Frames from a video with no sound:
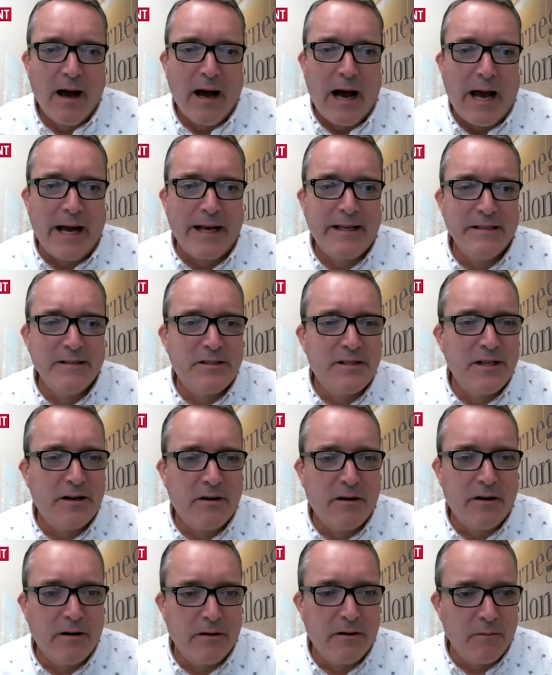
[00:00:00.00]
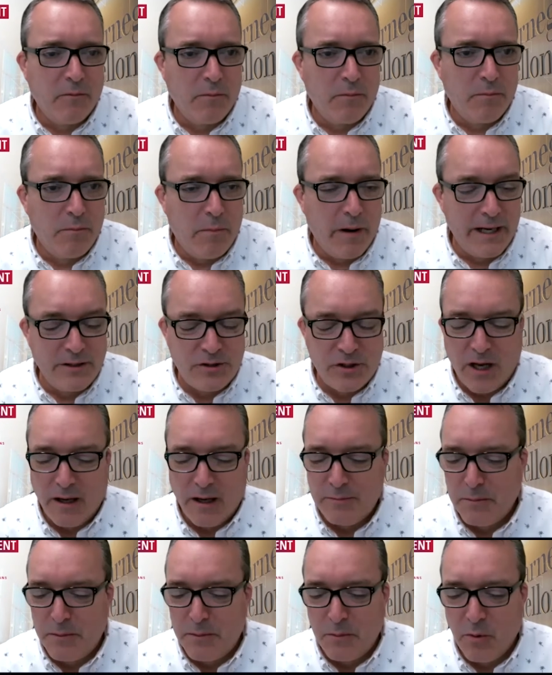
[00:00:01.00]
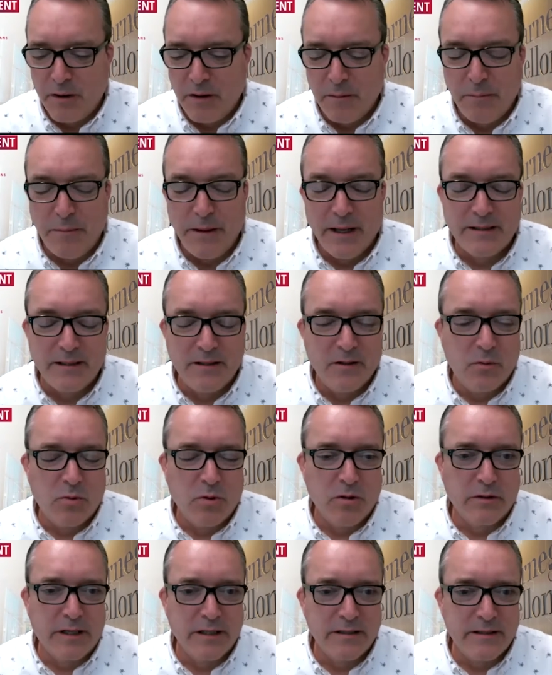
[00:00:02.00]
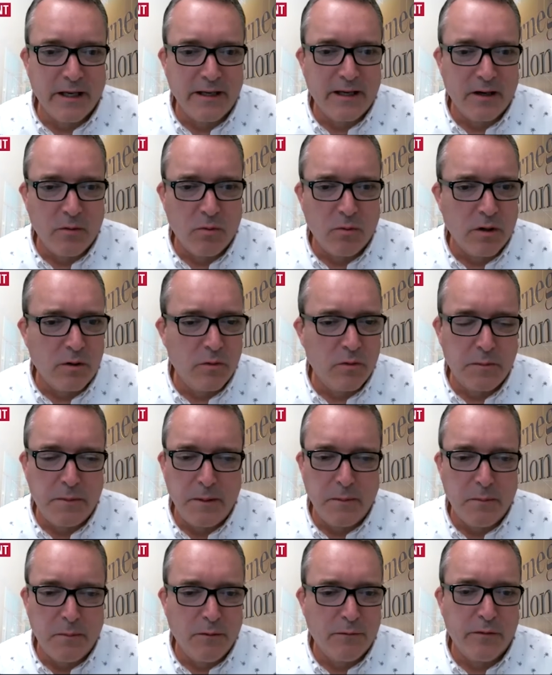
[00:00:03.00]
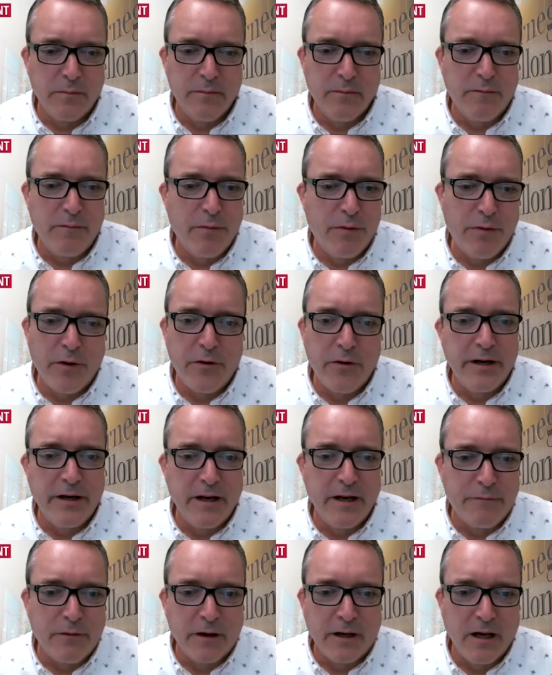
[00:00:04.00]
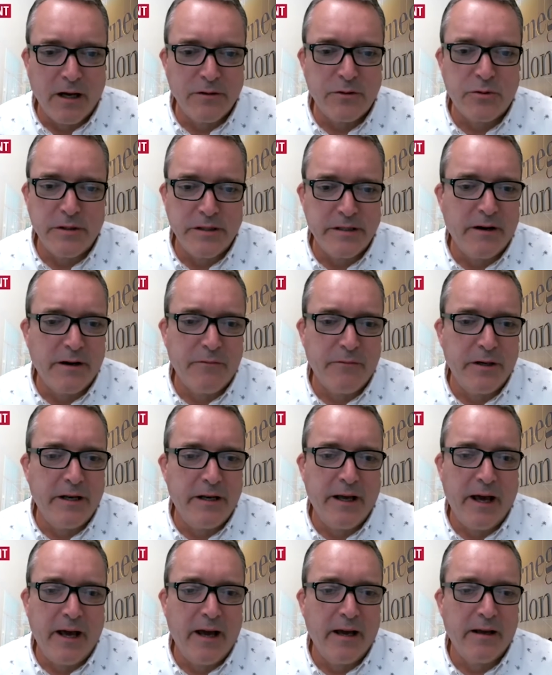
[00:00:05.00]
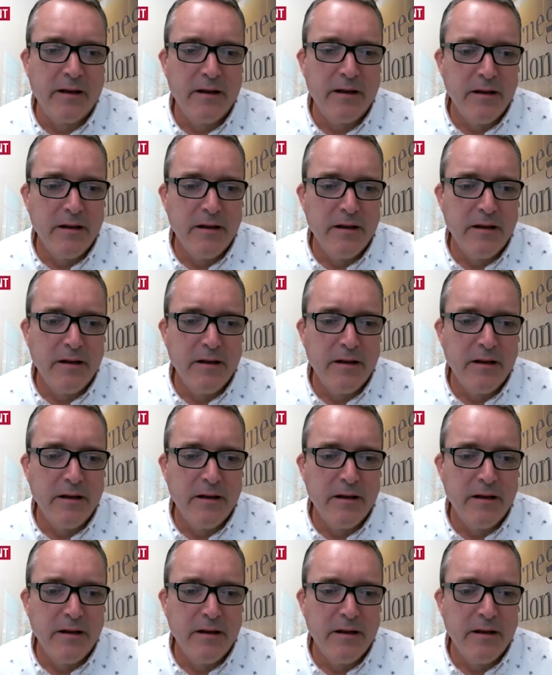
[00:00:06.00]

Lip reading: I consider my job to be one of the best in the world, because I get to work with people from 30 different countries every day.